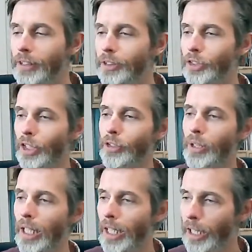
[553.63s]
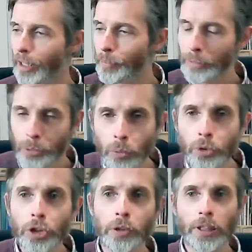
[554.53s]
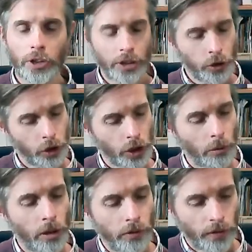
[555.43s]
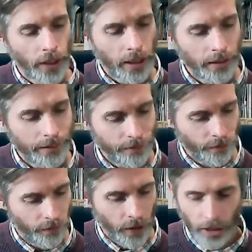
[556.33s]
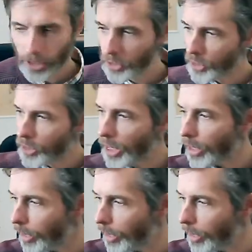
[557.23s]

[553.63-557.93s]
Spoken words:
So perhaps what we'll do actually is just go over that first.